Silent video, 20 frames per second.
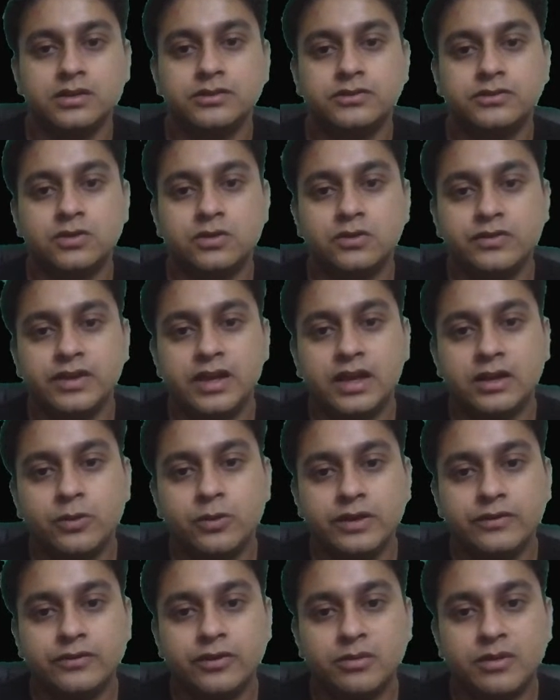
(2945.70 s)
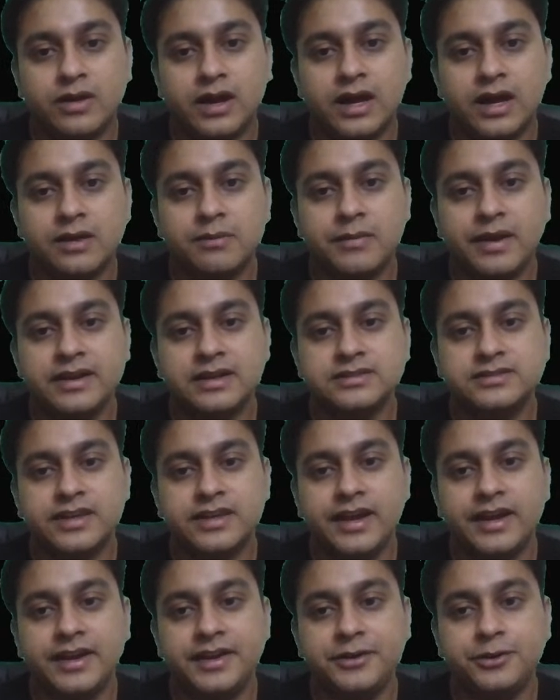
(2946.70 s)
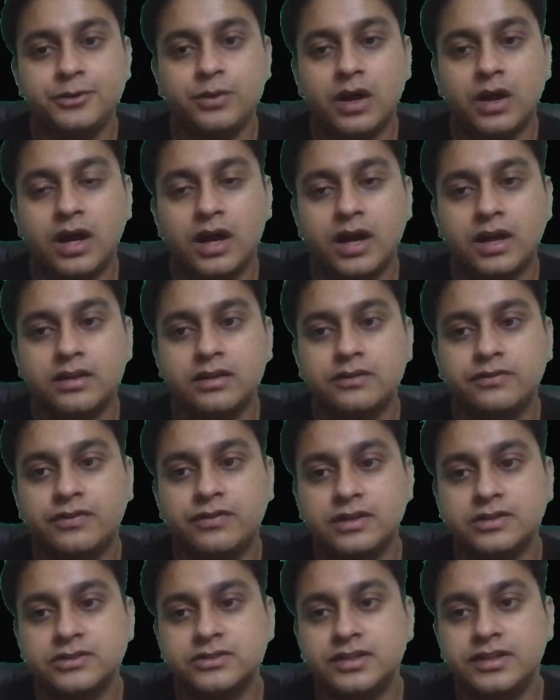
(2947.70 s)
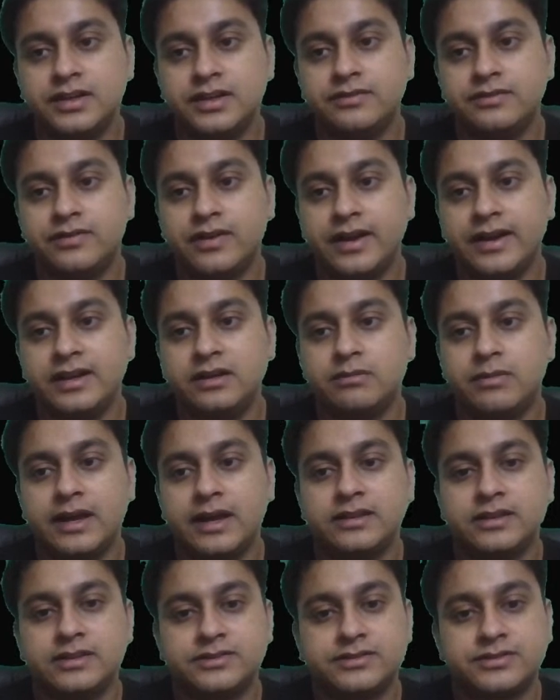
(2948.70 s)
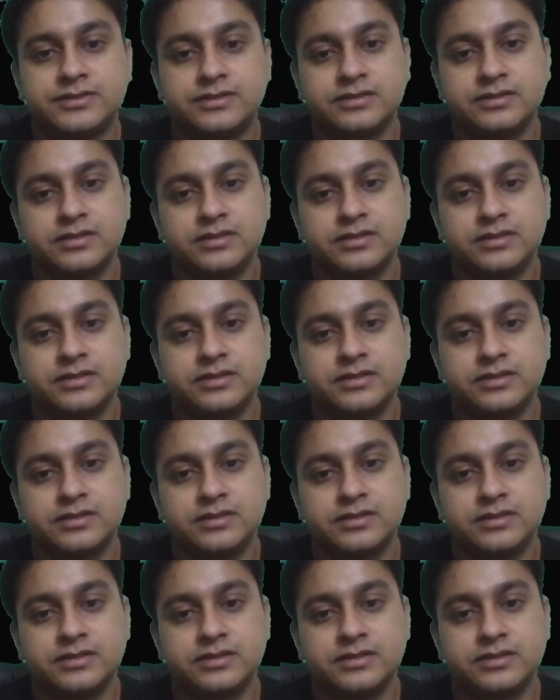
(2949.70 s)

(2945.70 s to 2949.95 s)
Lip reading: So we are going from r minus n to r, the function defined by this.